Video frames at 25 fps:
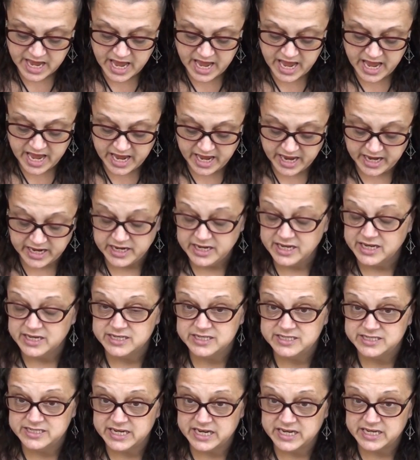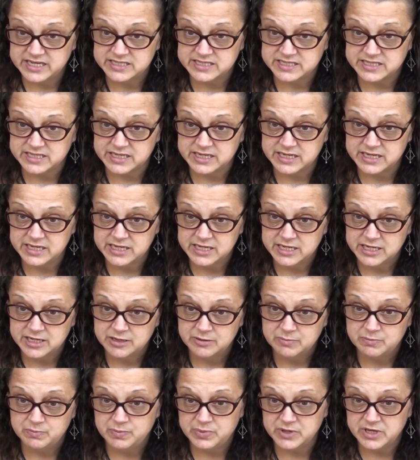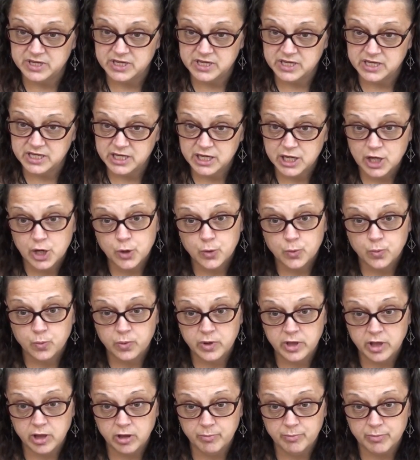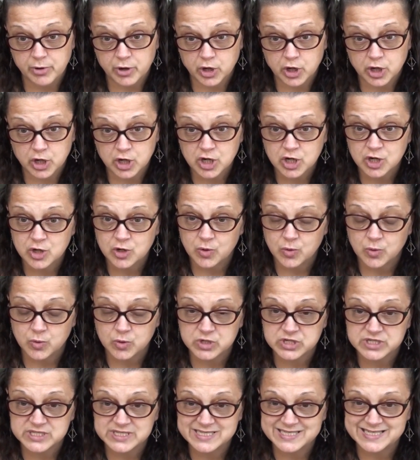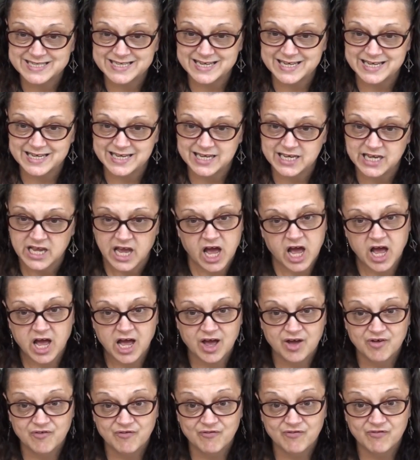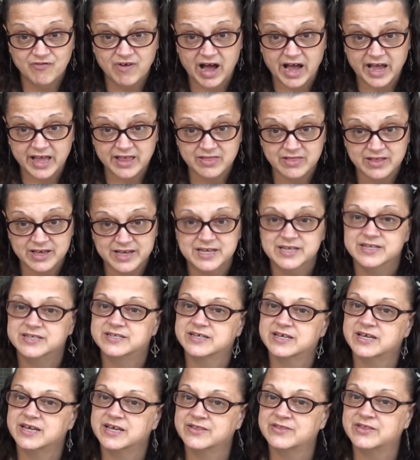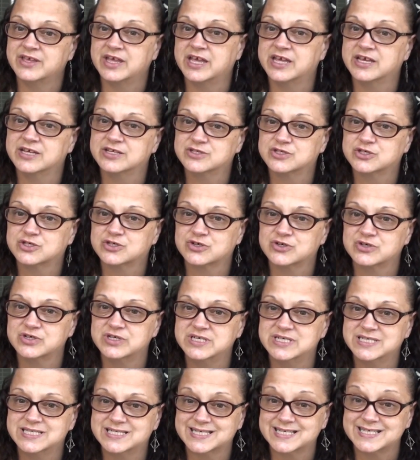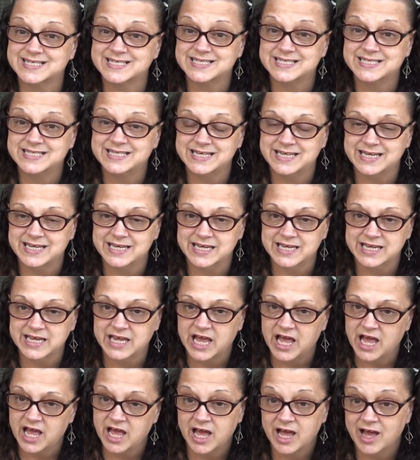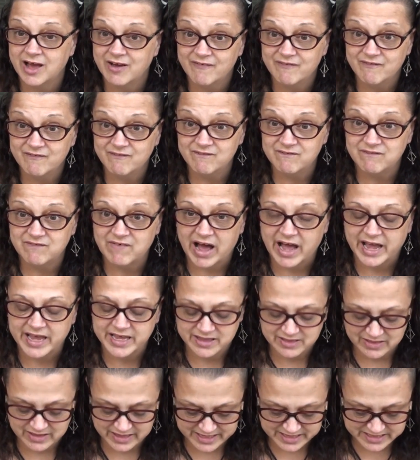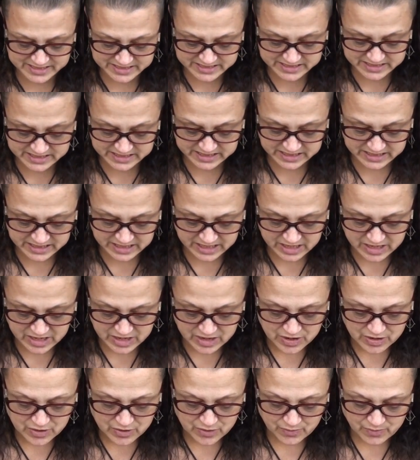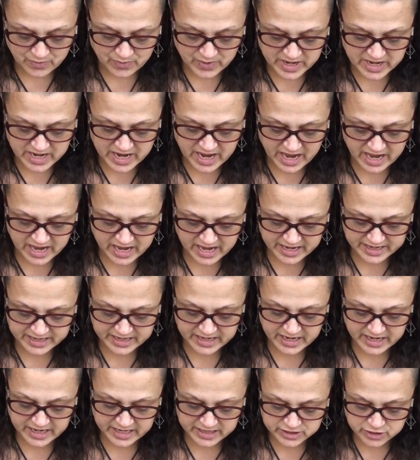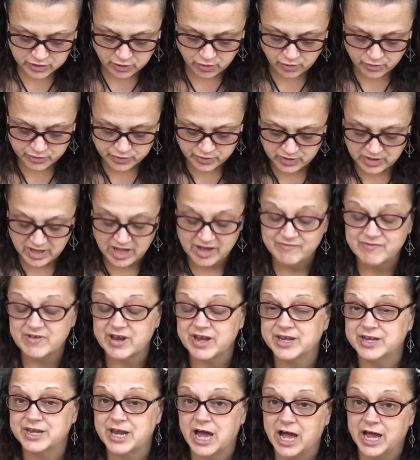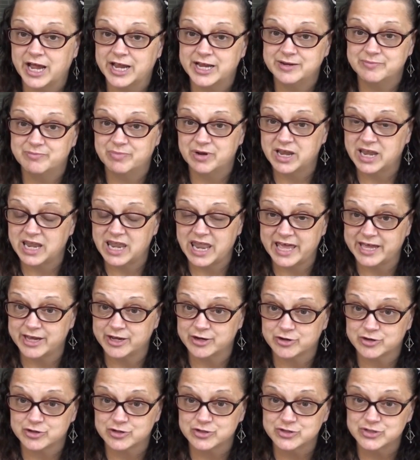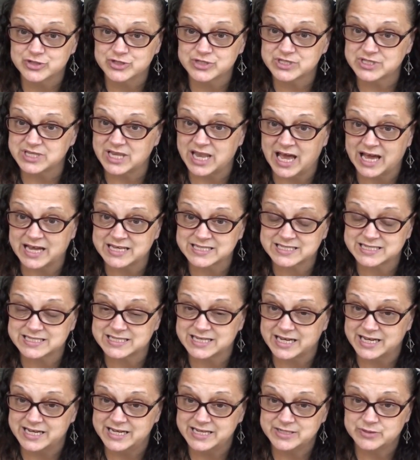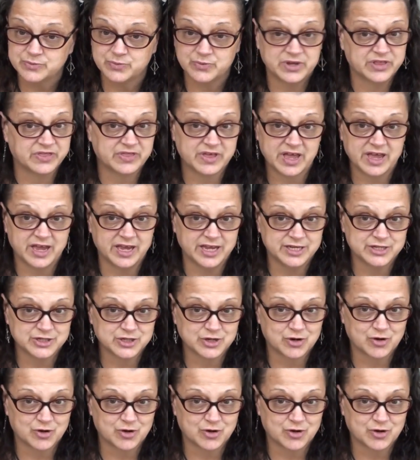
A. Daisy. B. Wilbur. Or C. Violet. And the answer is C. Violet. We had a total of nine players last night with eight